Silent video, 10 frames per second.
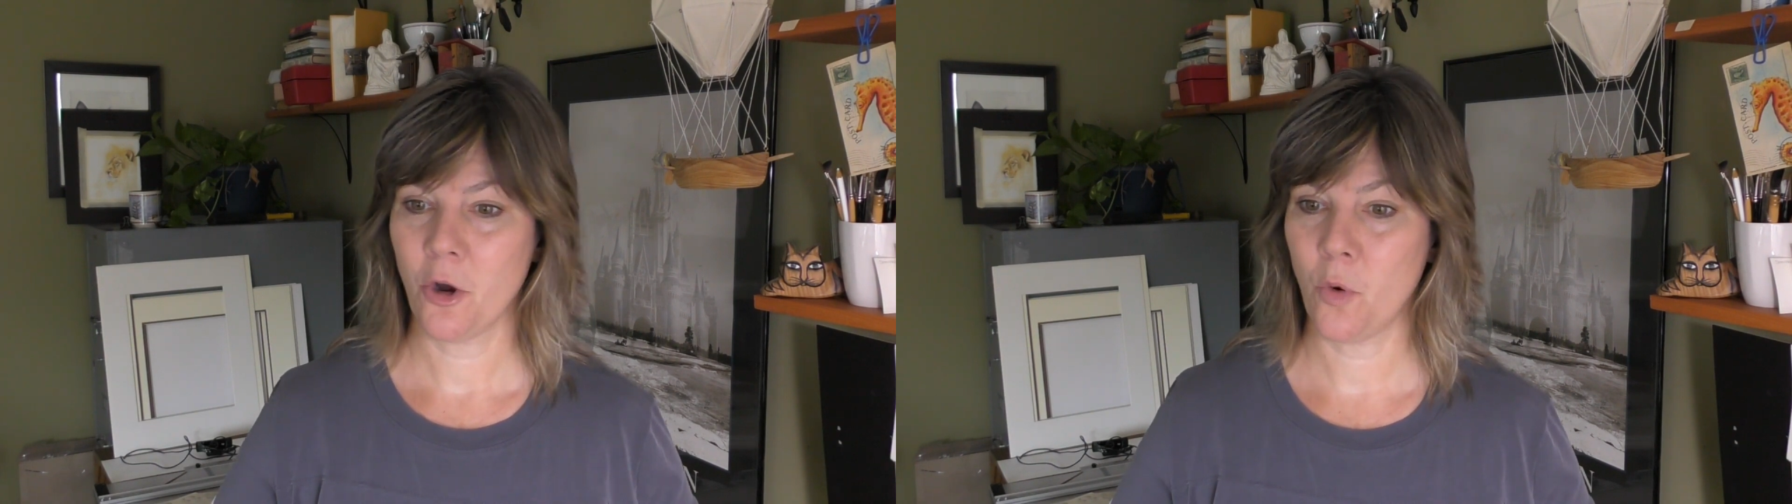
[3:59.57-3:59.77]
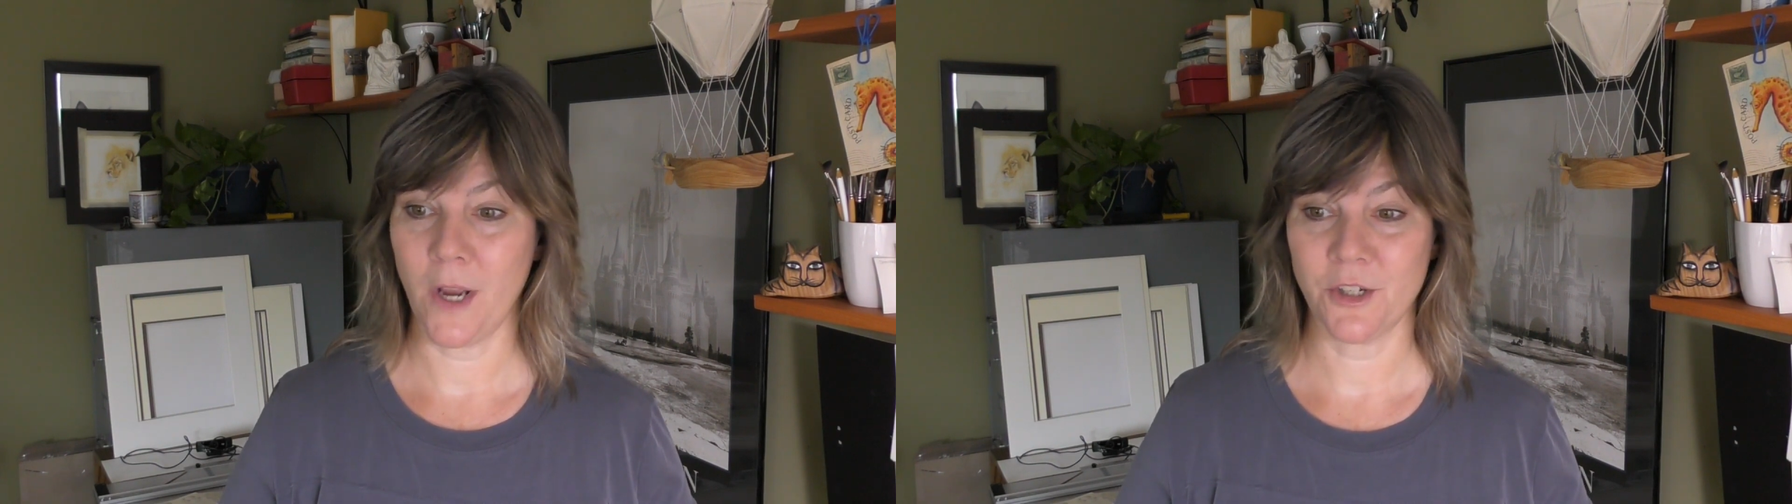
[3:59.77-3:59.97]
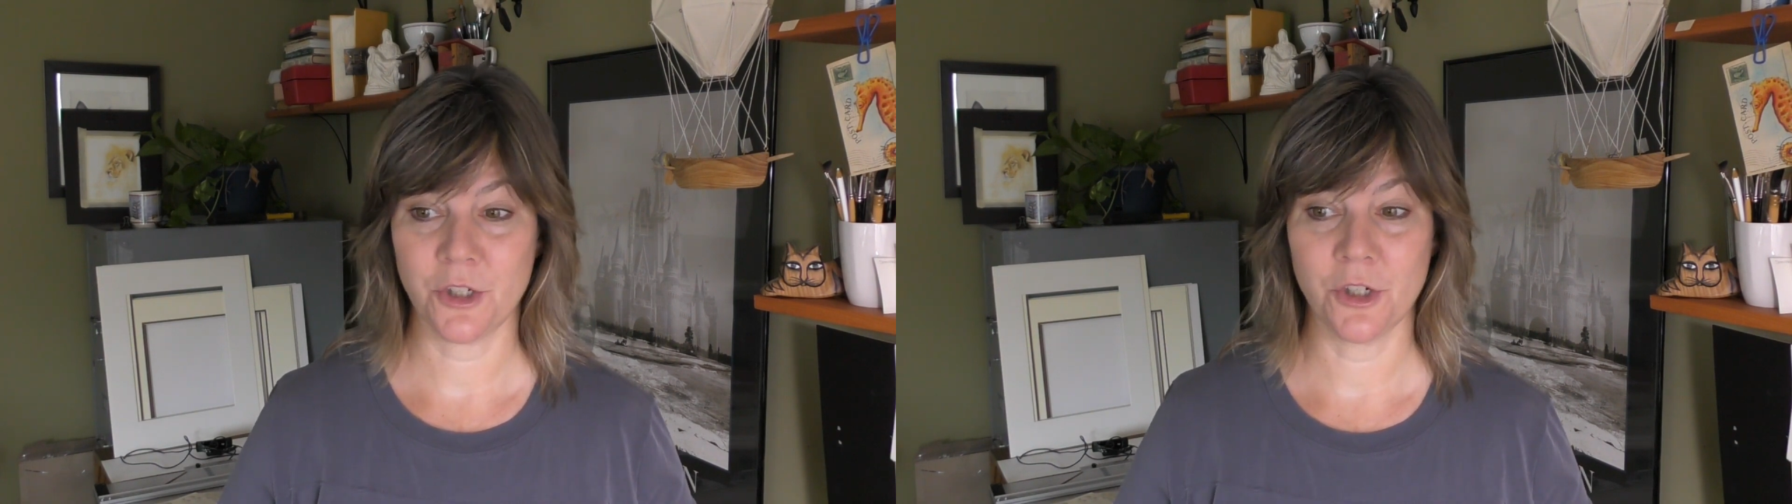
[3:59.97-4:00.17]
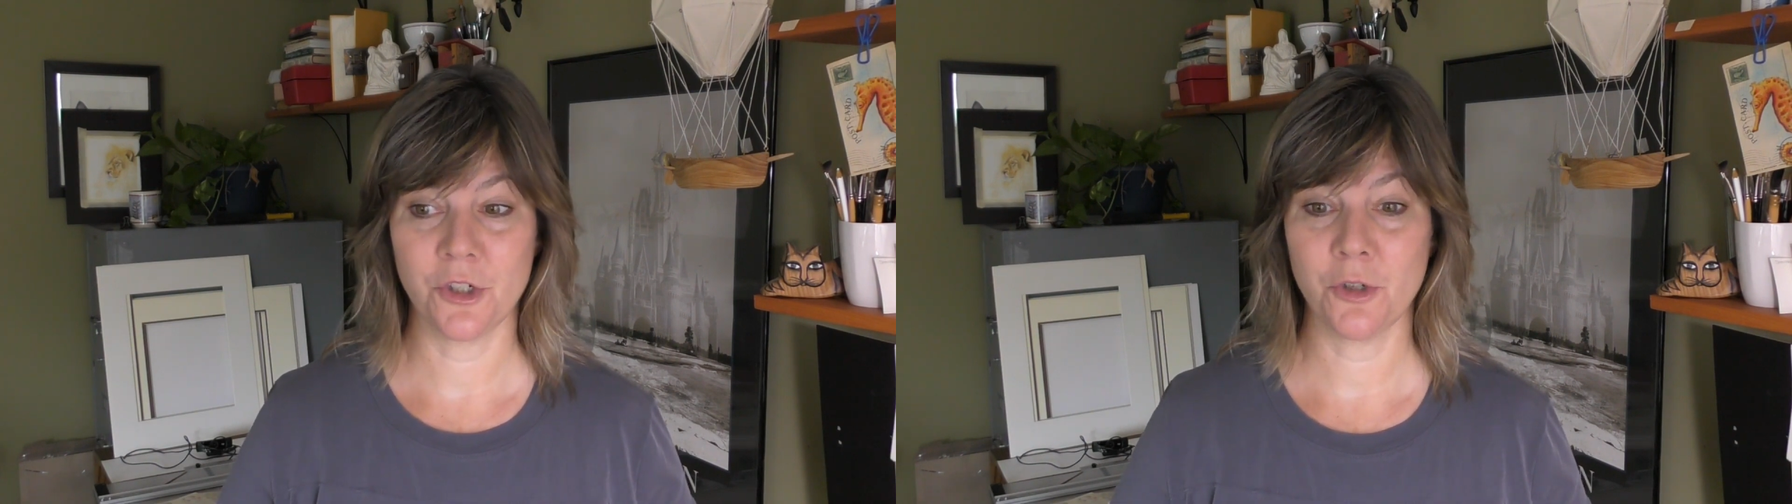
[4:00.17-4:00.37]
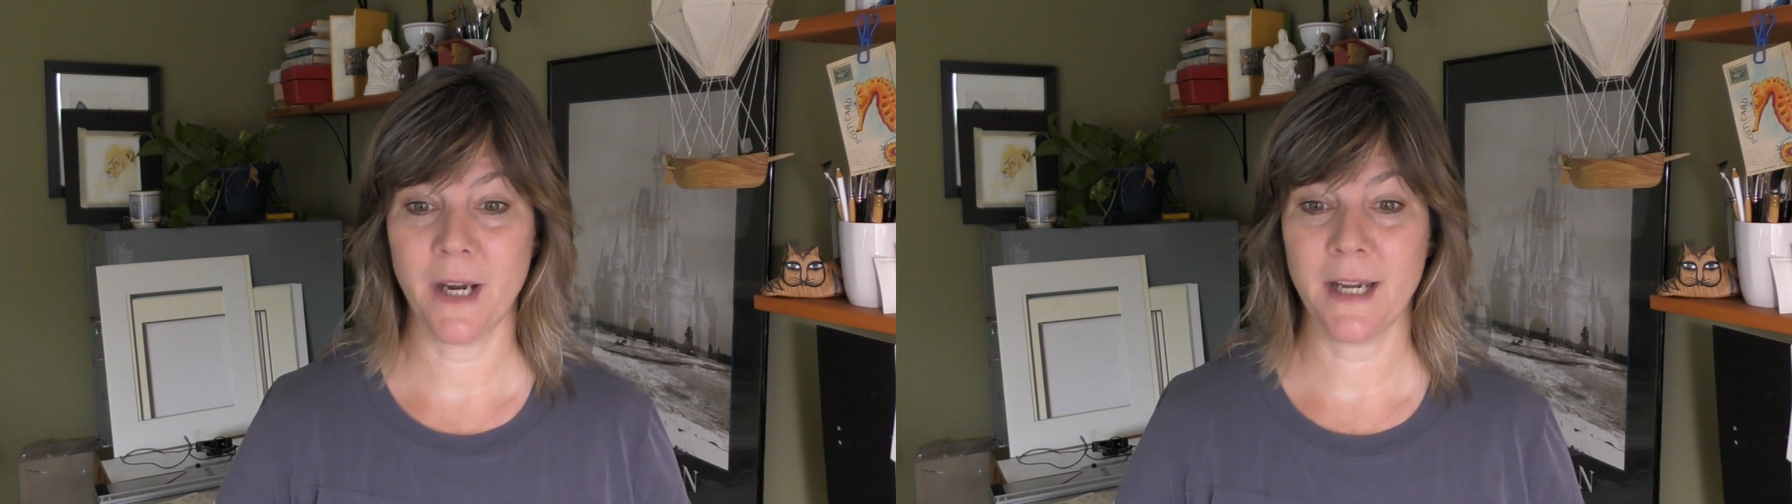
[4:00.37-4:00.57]
questions
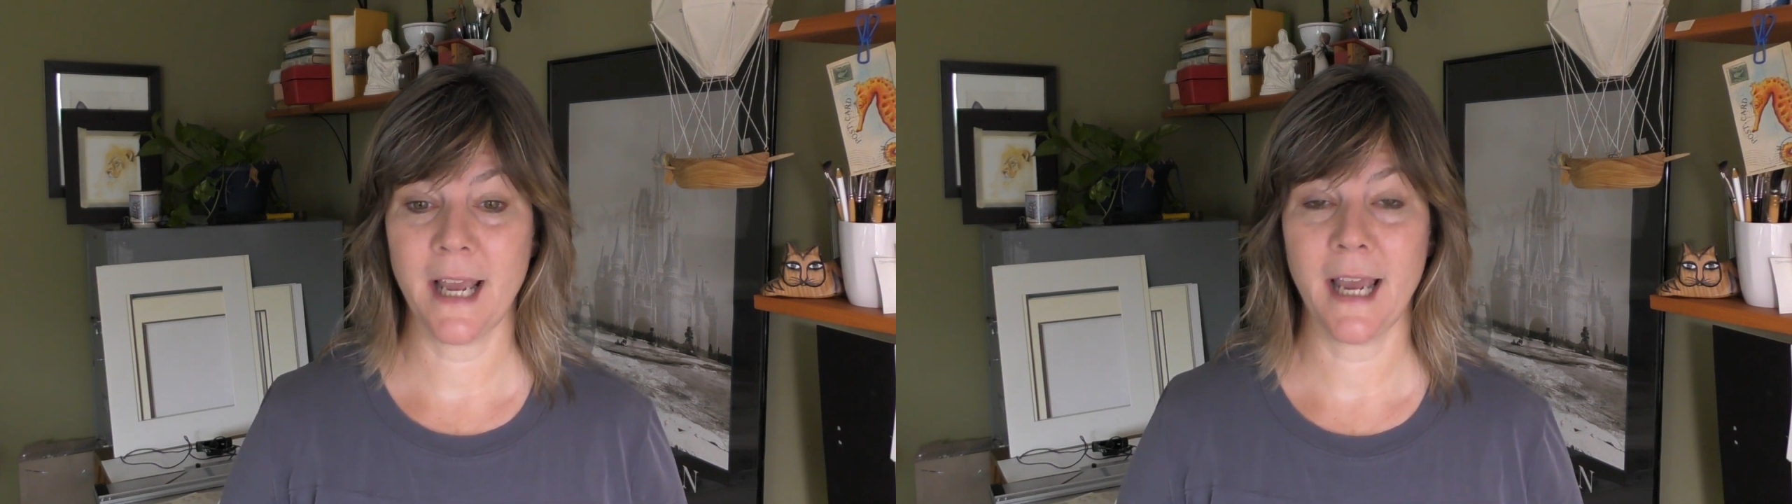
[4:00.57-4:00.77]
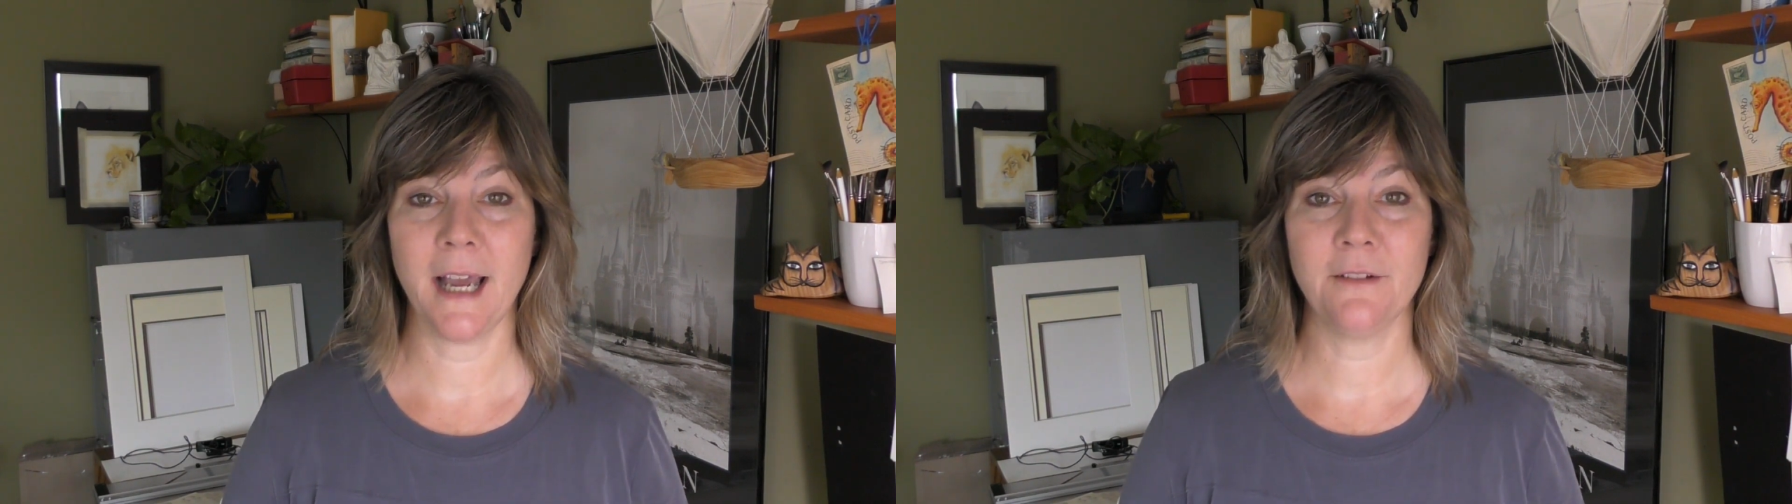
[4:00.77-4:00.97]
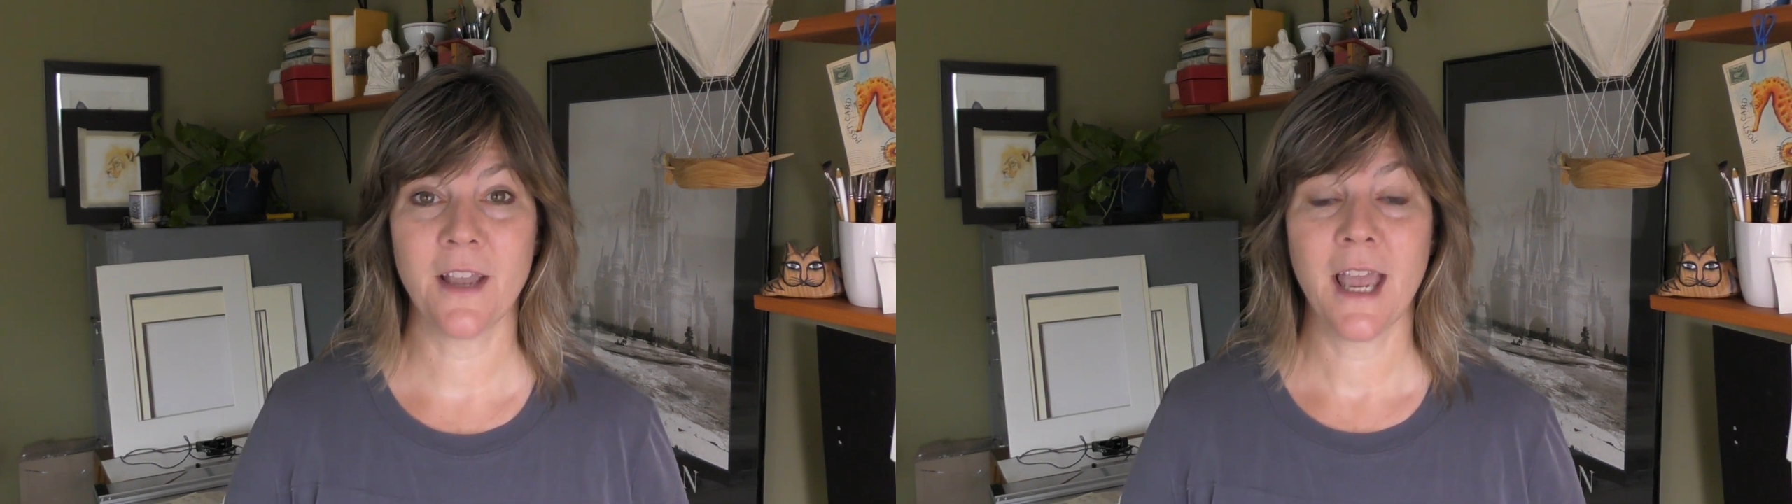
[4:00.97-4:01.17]
you might have.